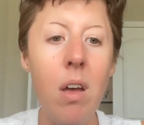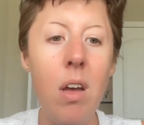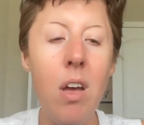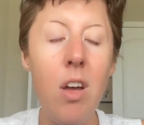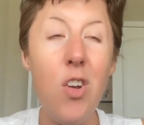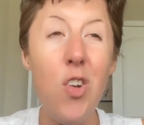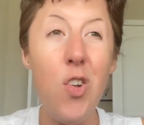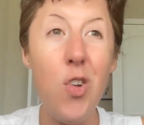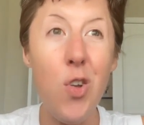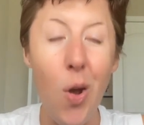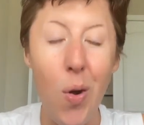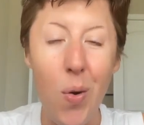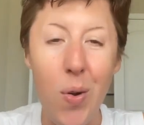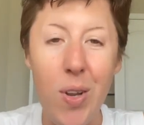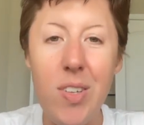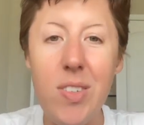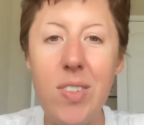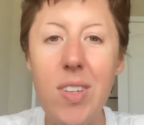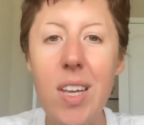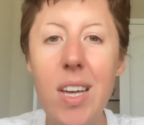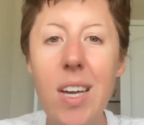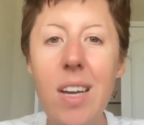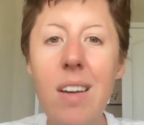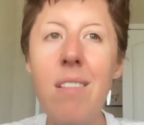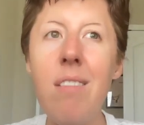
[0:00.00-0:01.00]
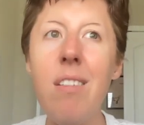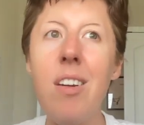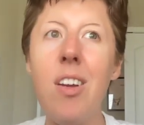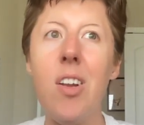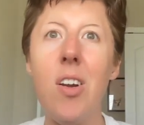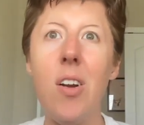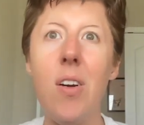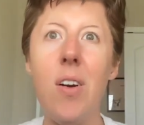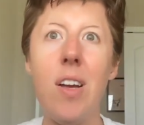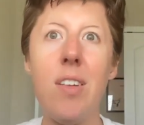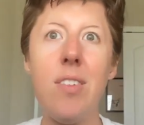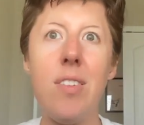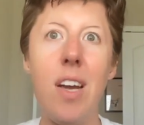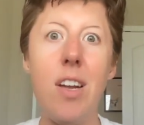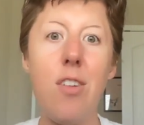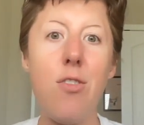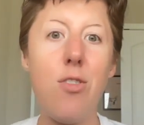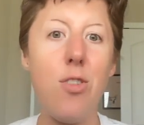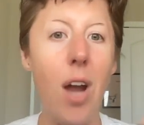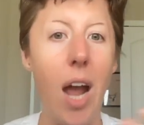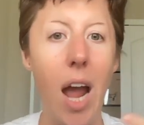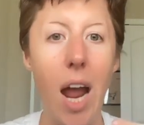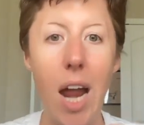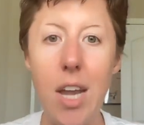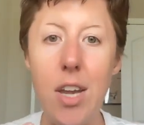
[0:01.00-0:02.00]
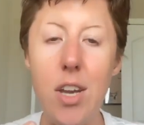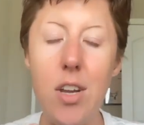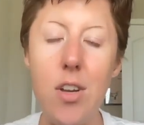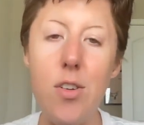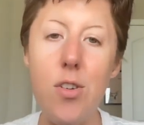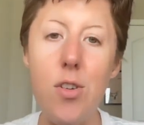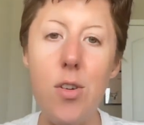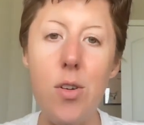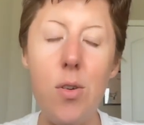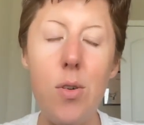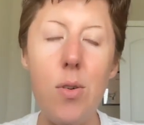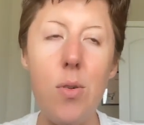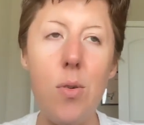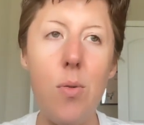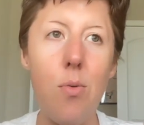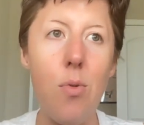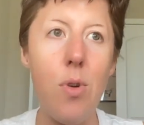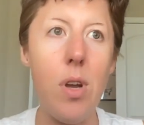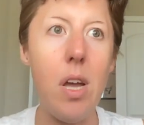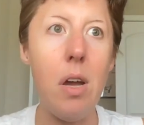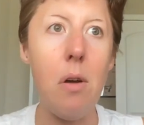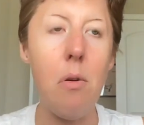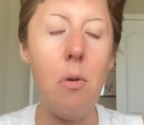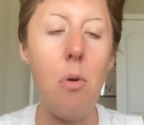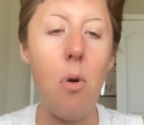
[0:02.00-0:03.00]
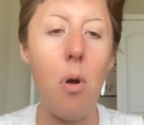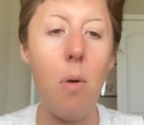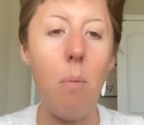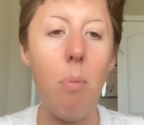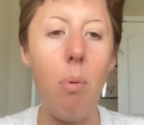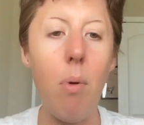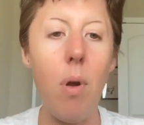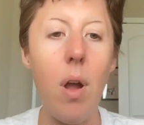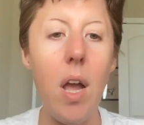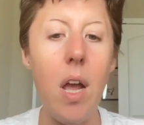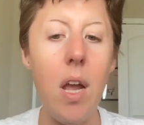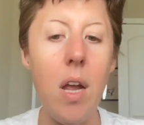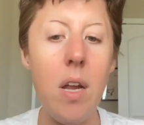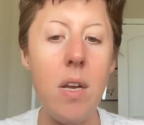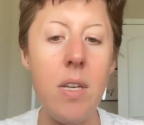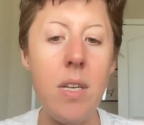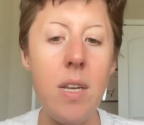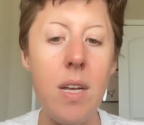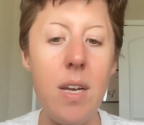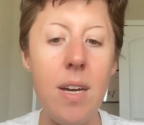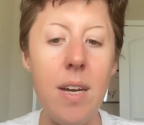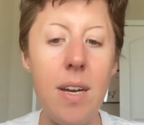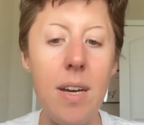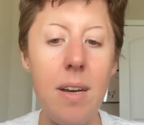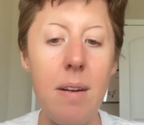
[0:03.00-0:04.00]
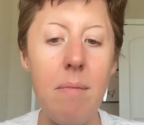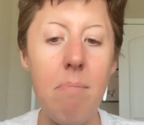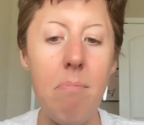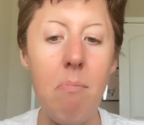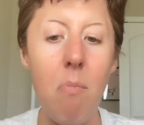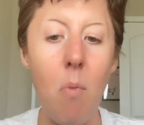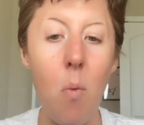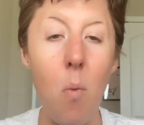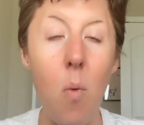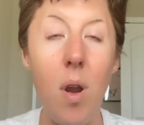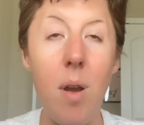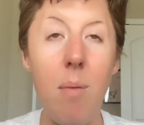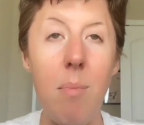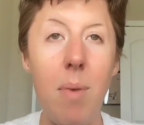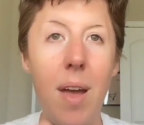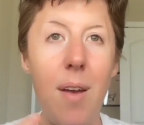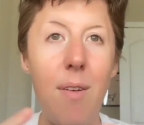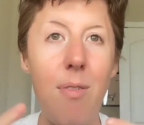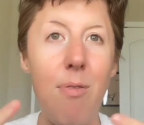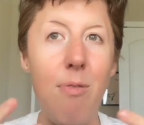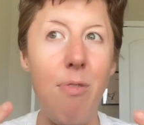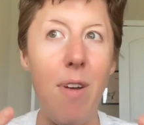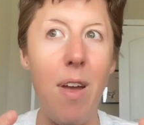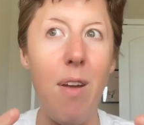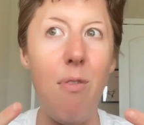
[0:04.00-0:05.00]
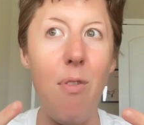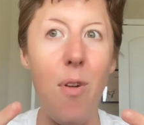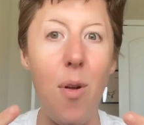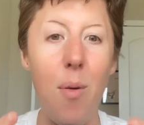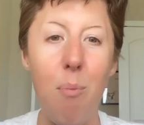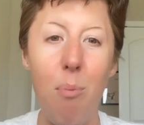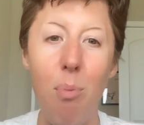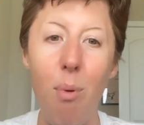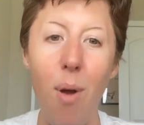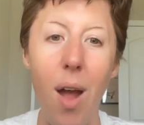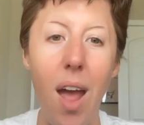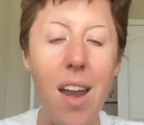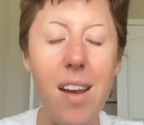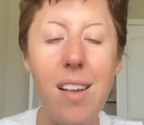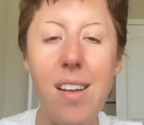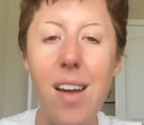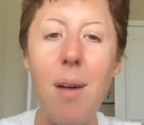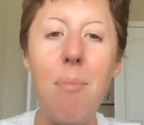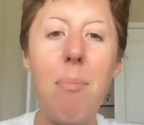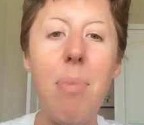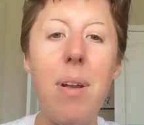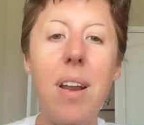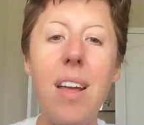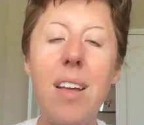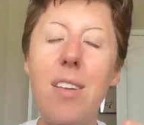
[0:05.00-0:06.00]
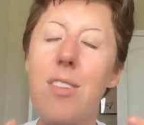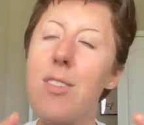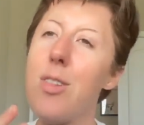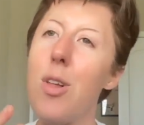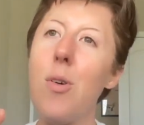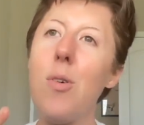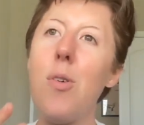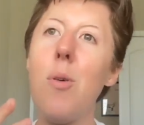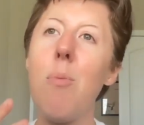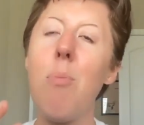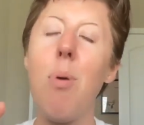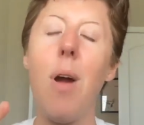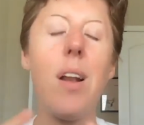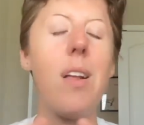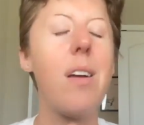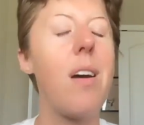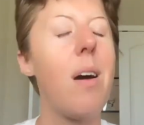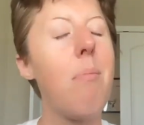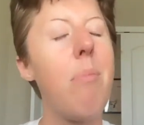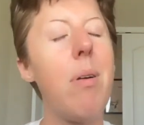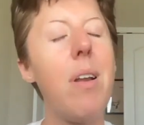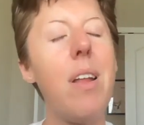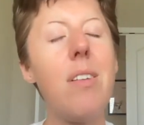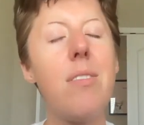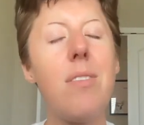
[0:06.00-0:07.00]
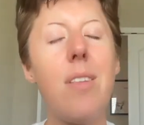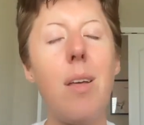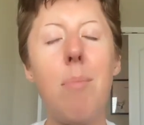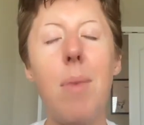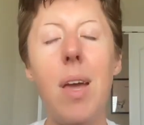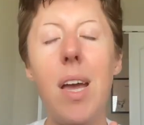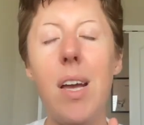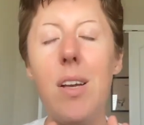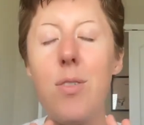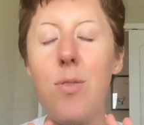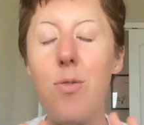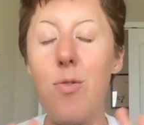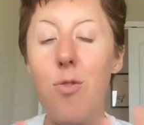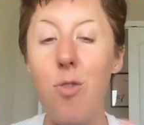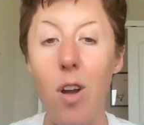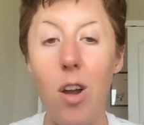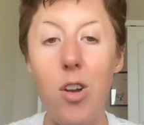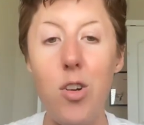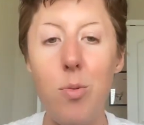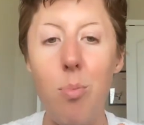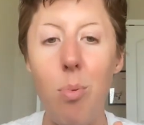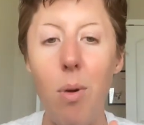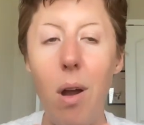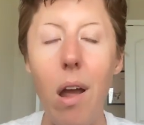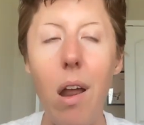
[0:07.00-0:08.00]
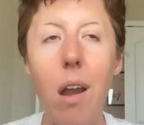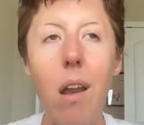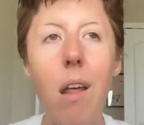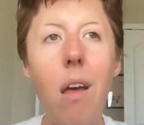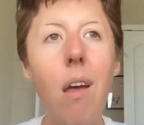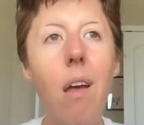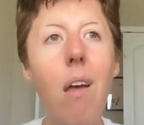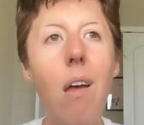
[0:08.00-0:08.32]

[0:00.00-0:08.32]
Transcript: noticing, as I tried to reincorporate one of my favorite bread companies, local bread companies that makes fresh bread.